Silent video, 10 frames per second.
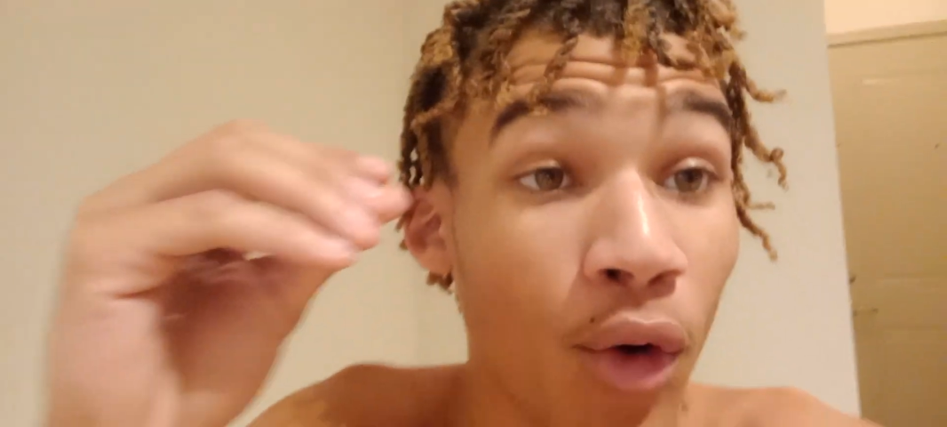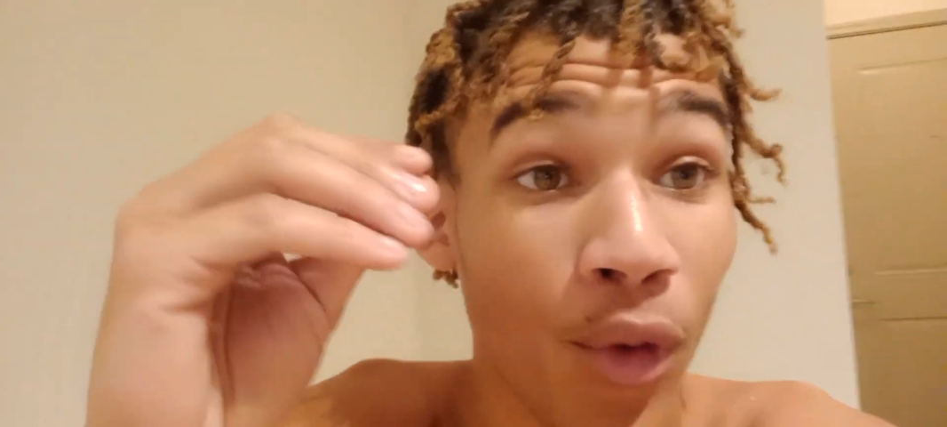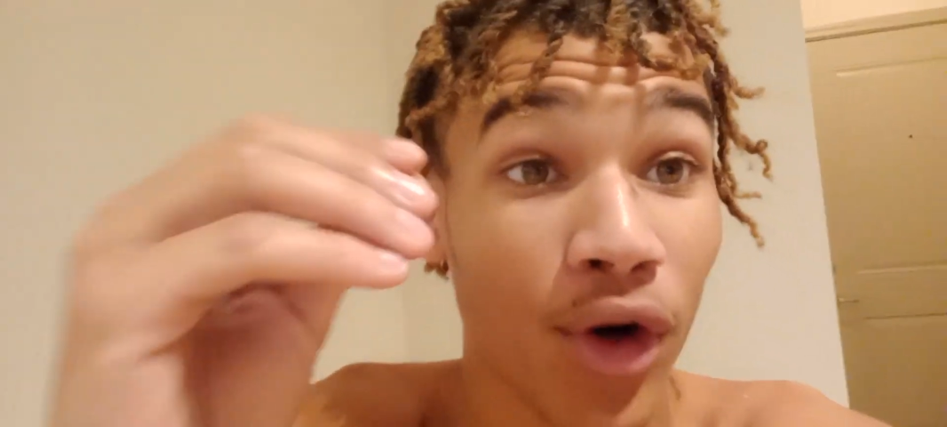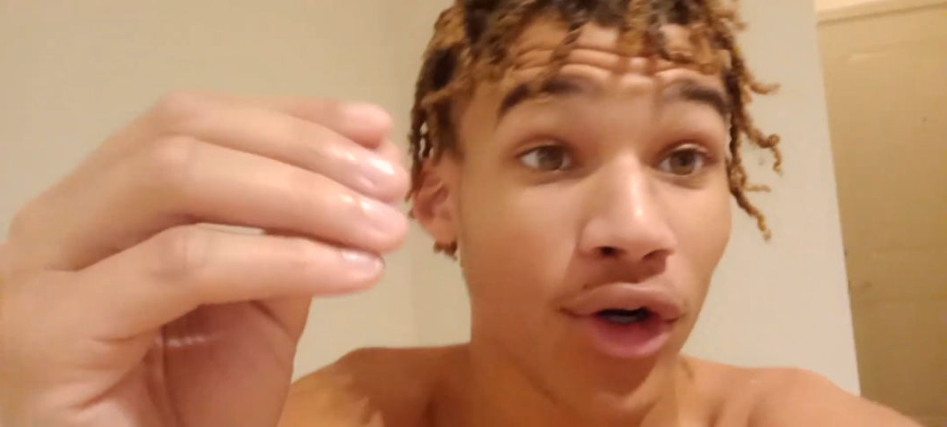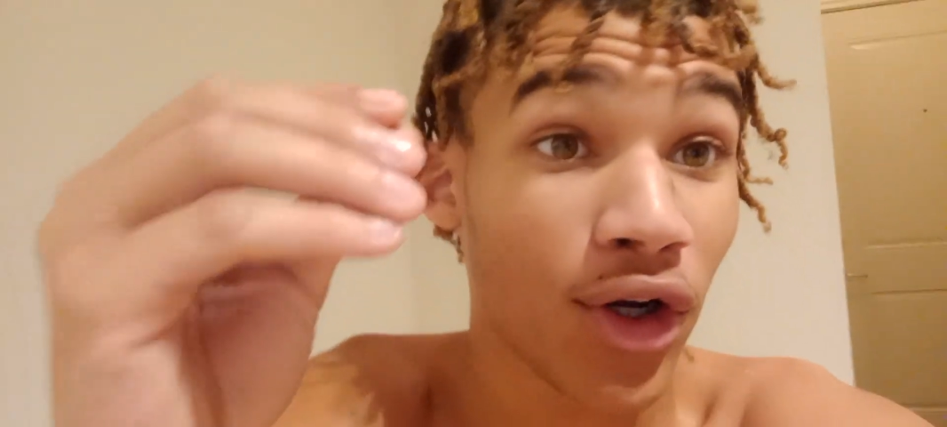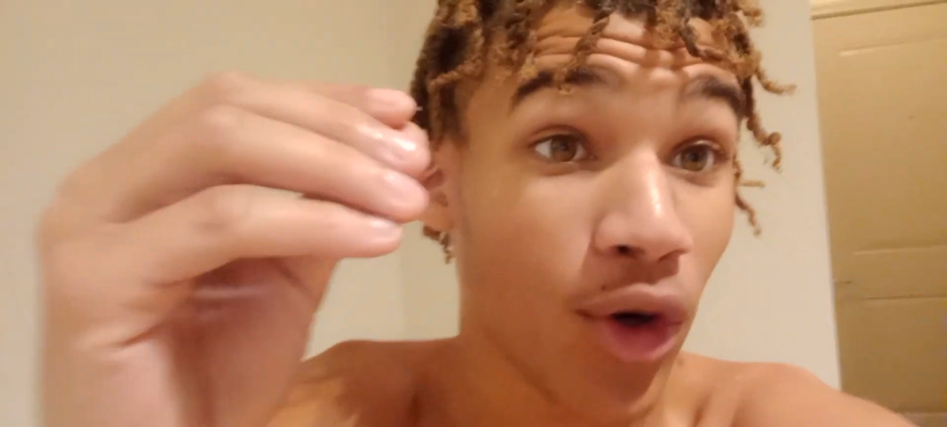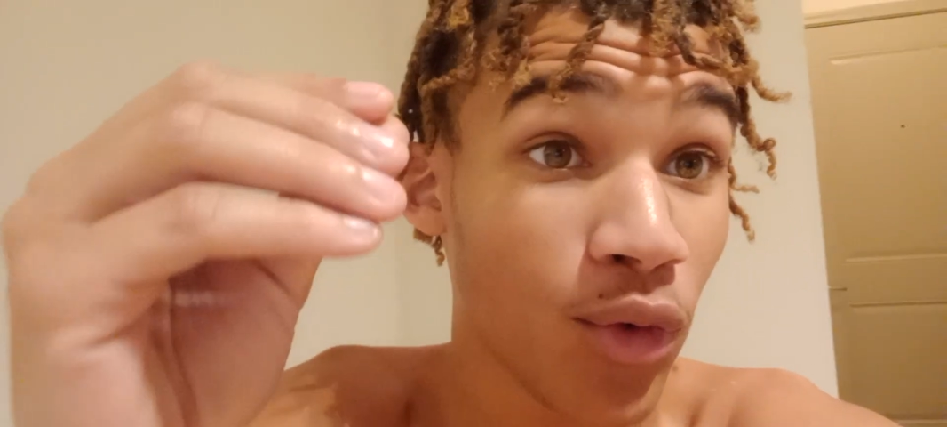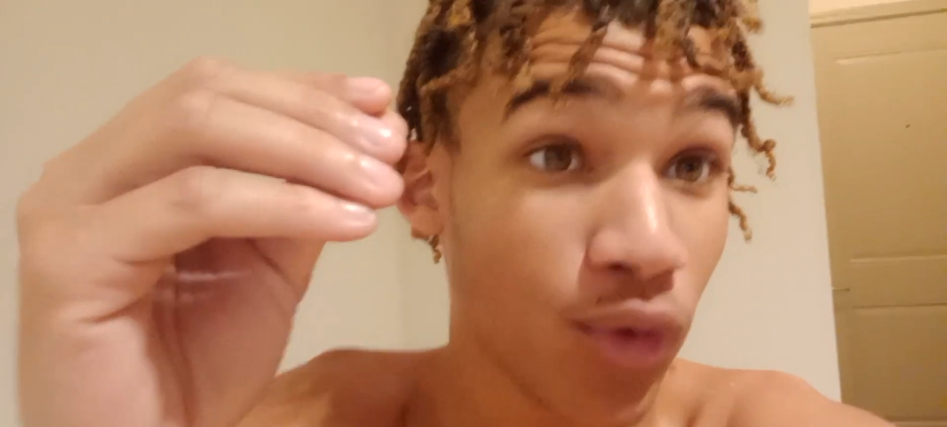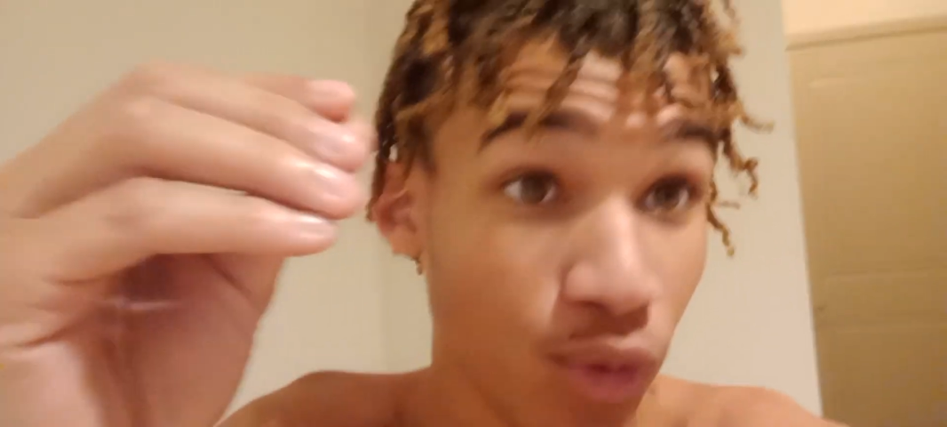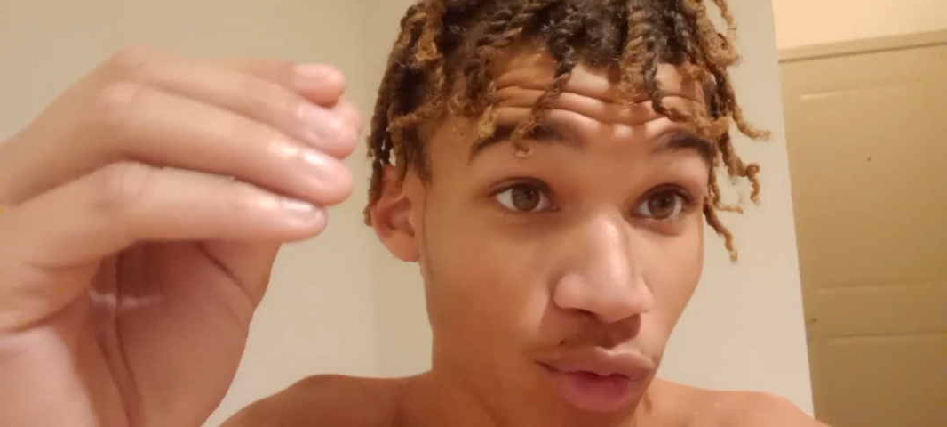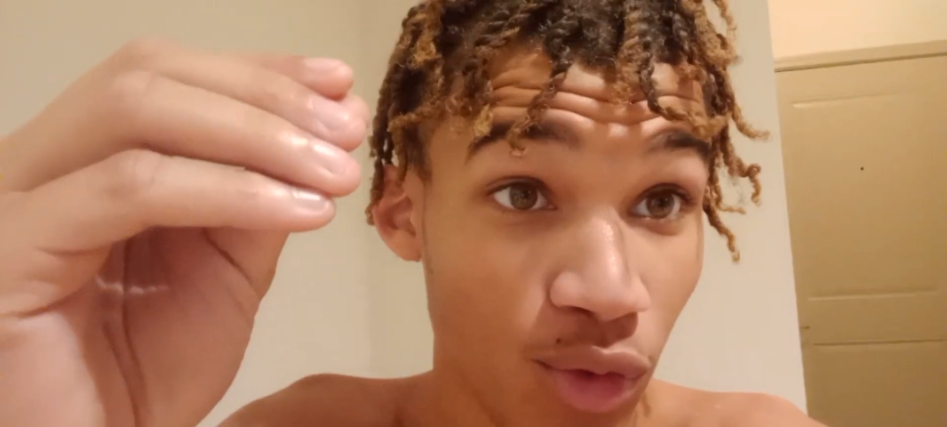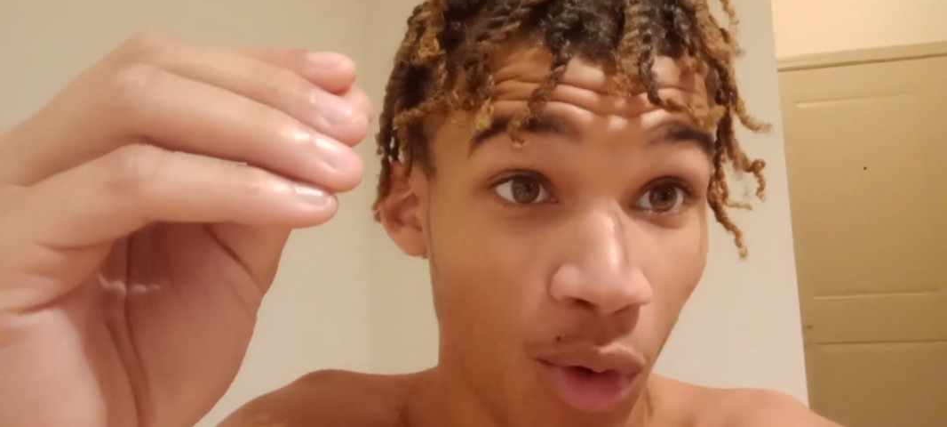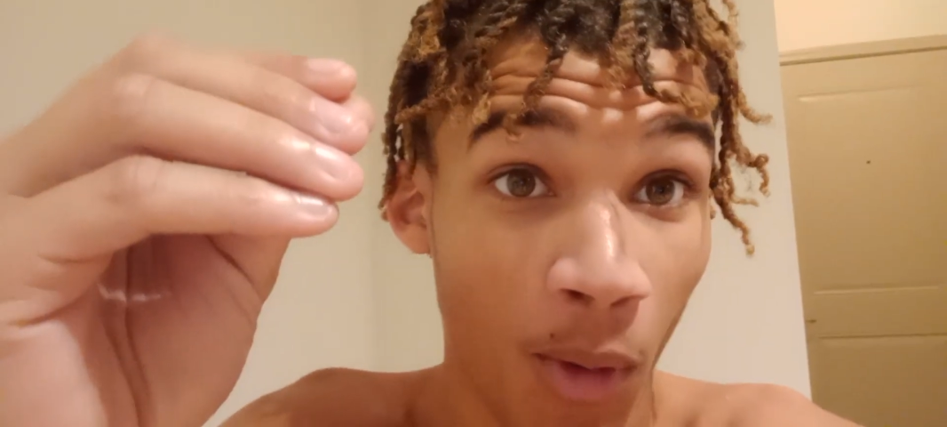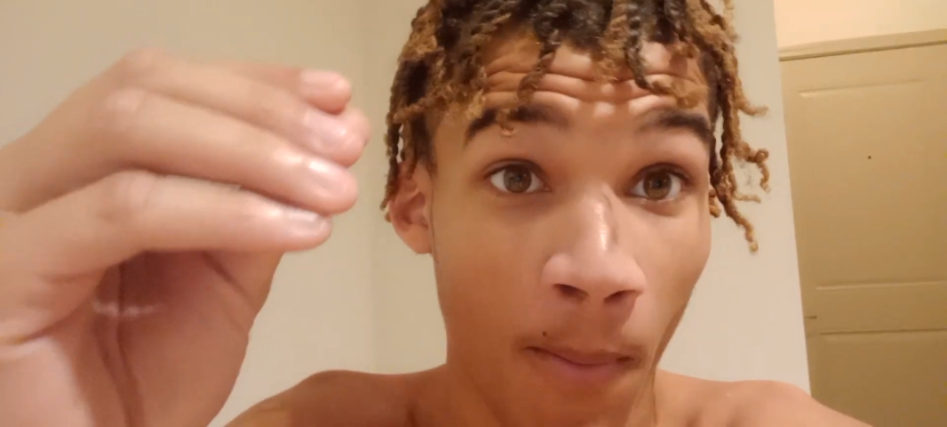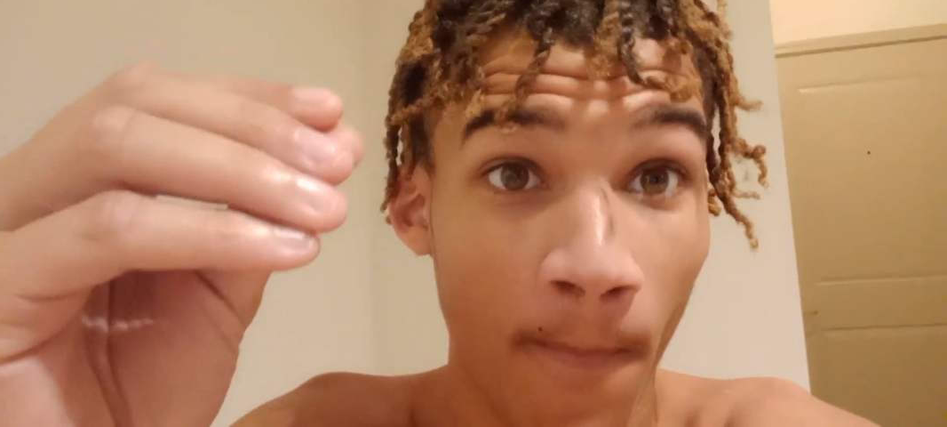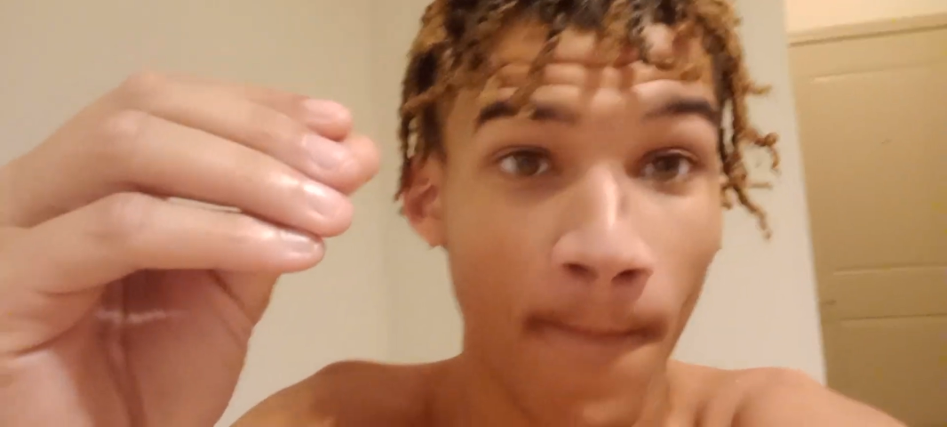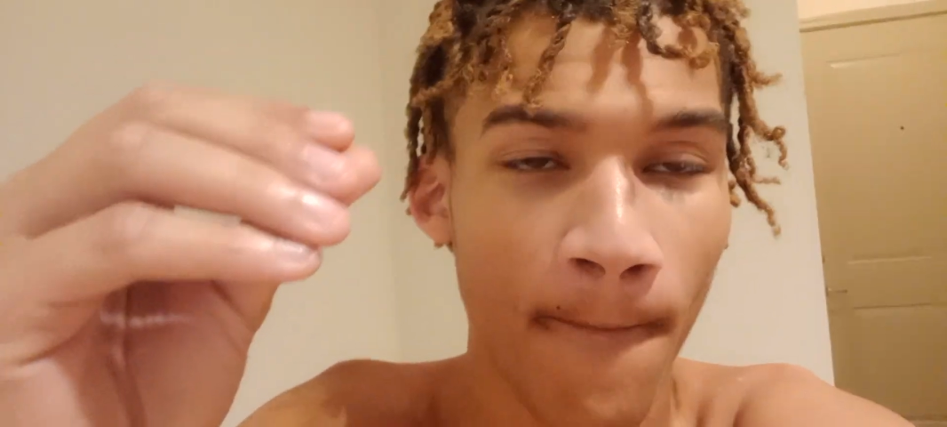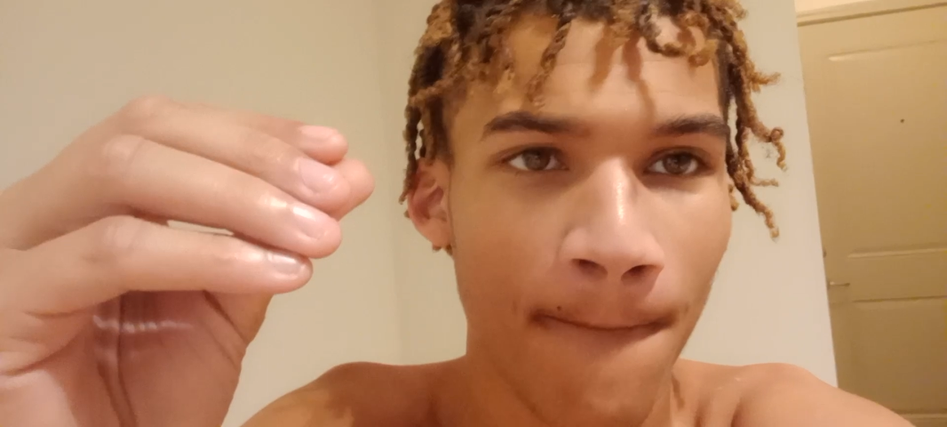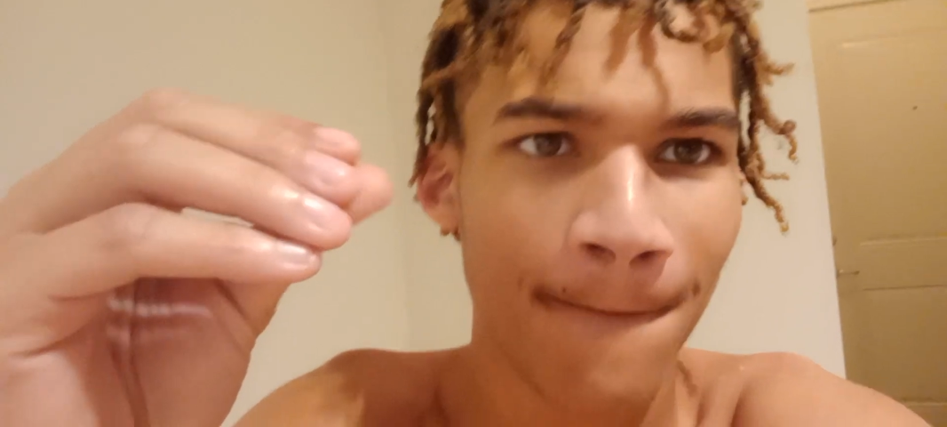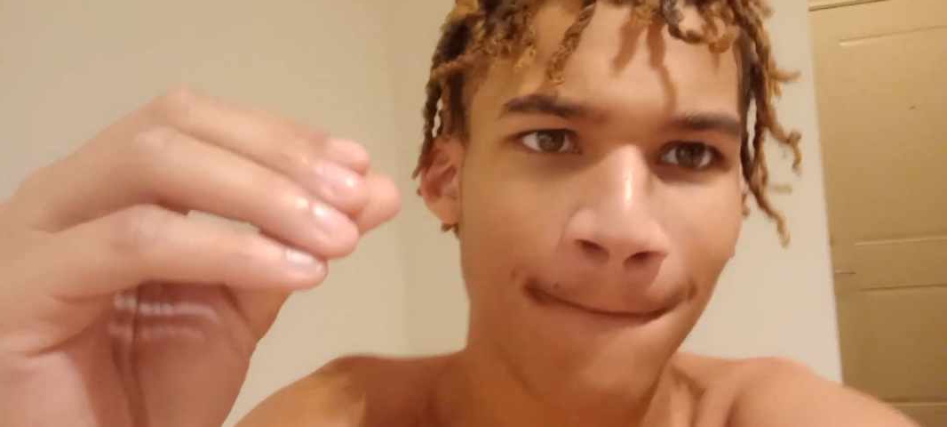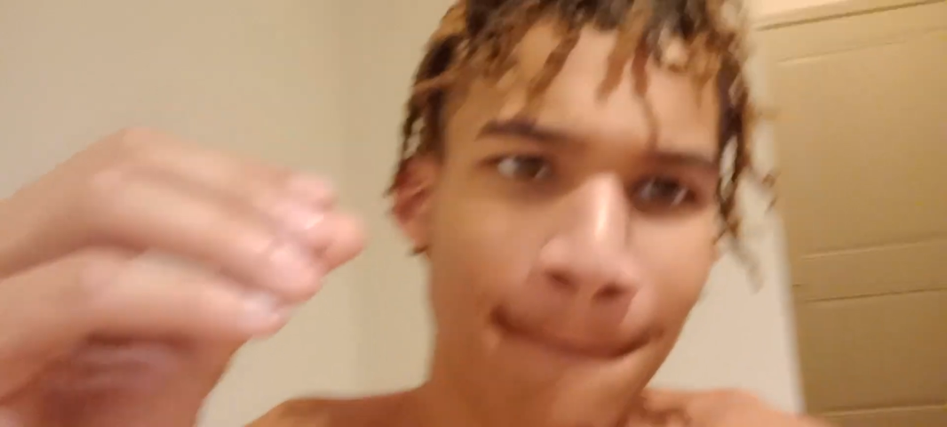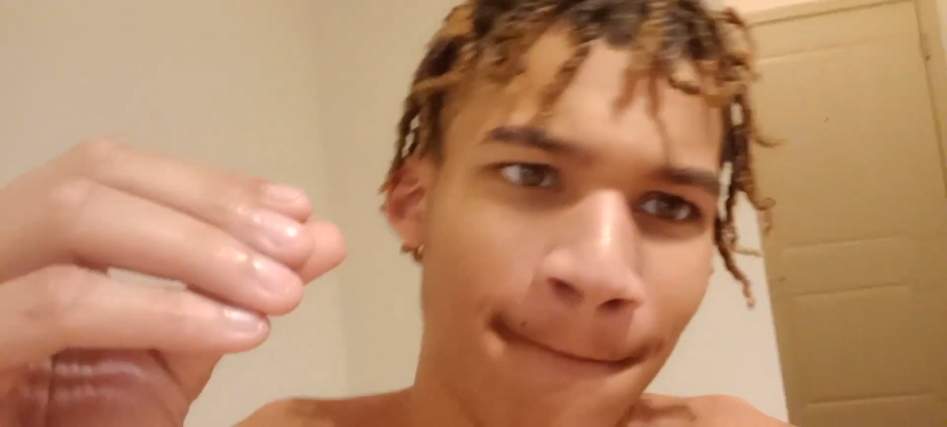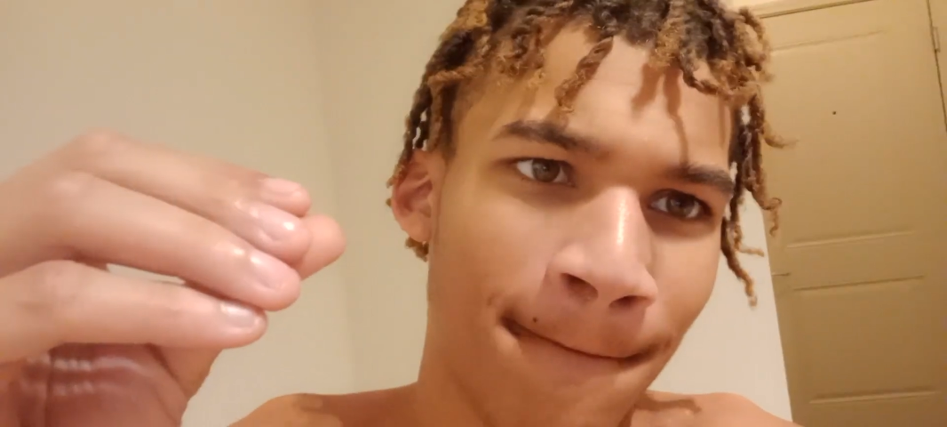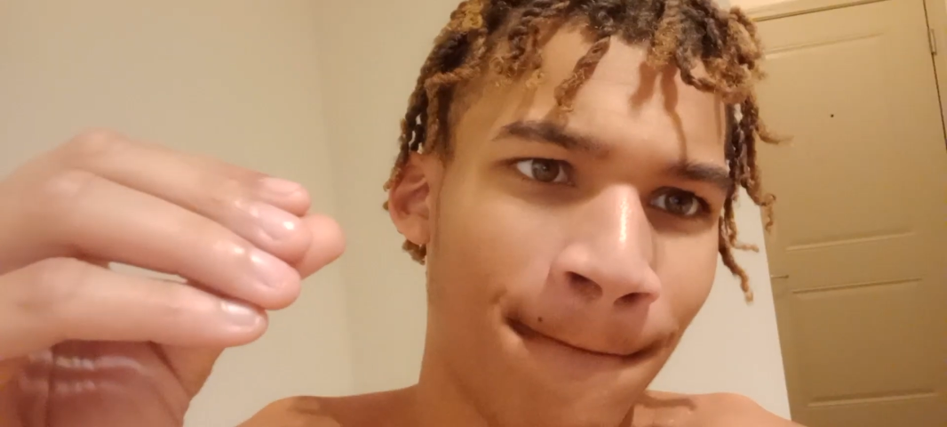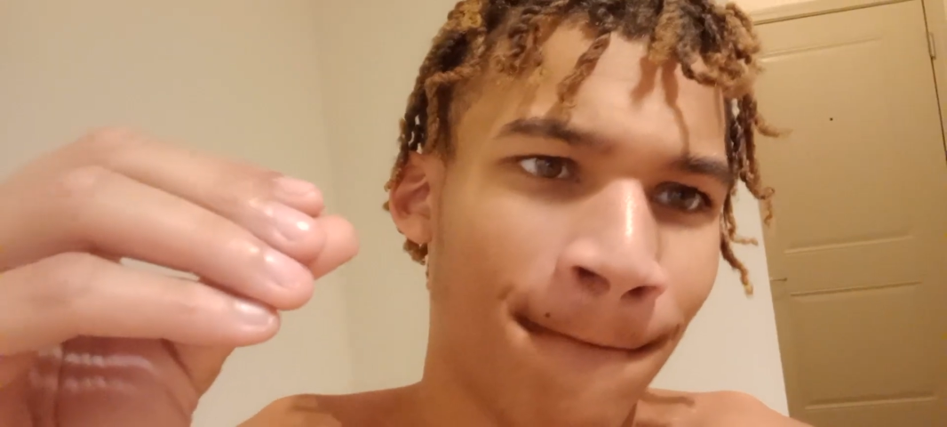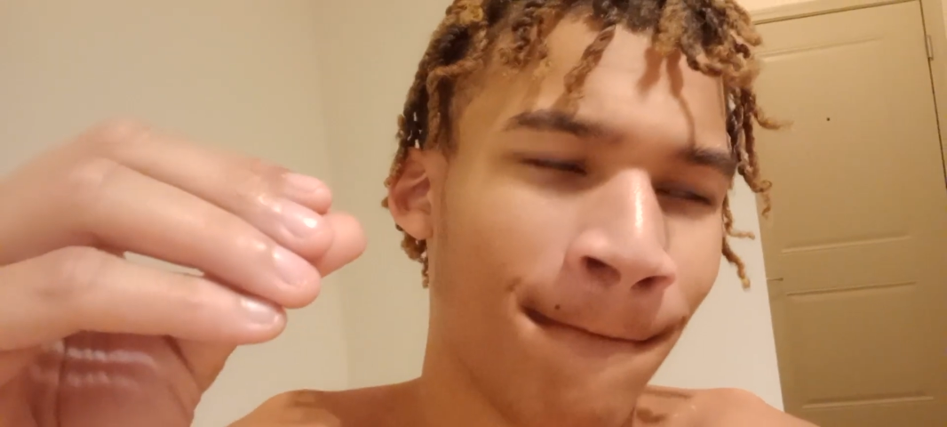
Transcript: We're gonna go through hmm.